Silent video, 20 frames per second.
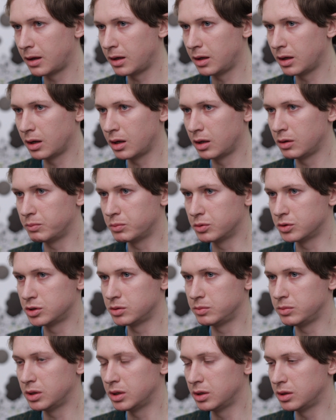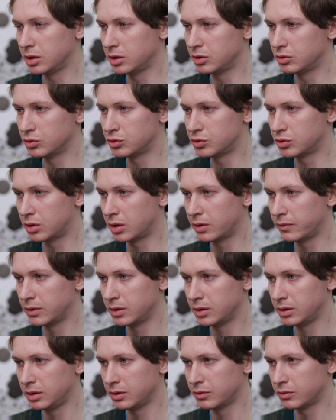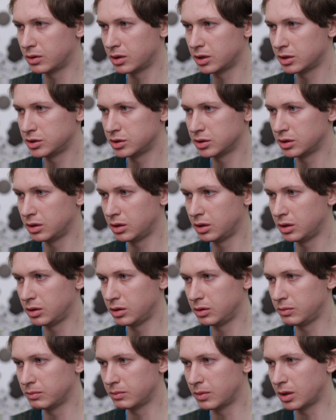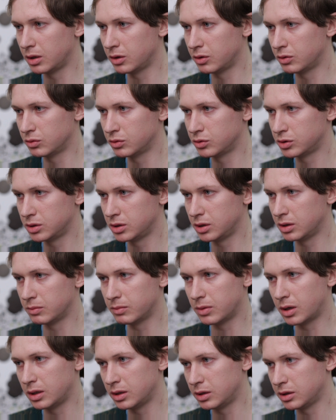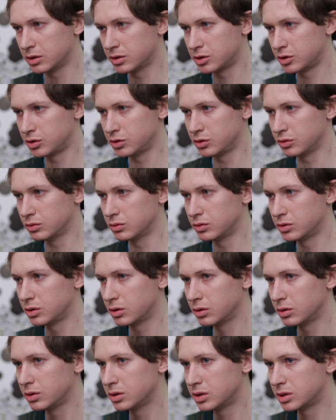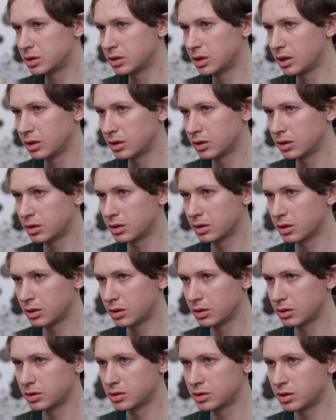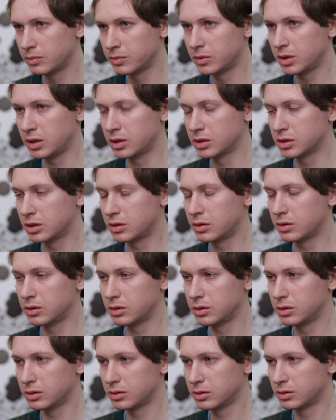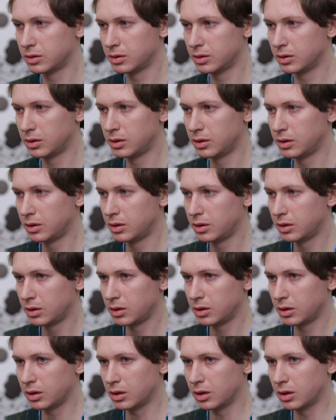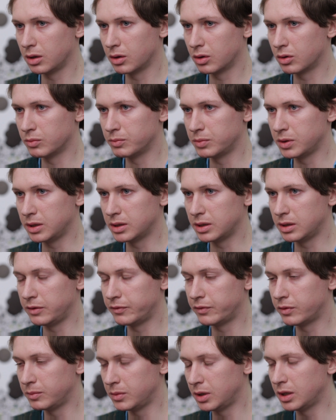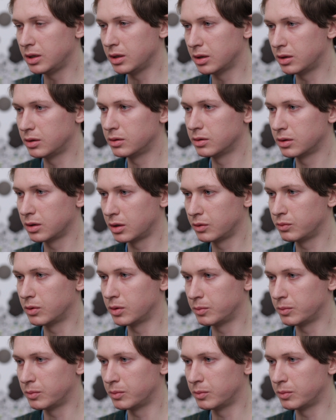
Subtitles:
I had a possibility to travel in Russia and in Belarus, in the Baltics too. So it's like some things are completely familiar at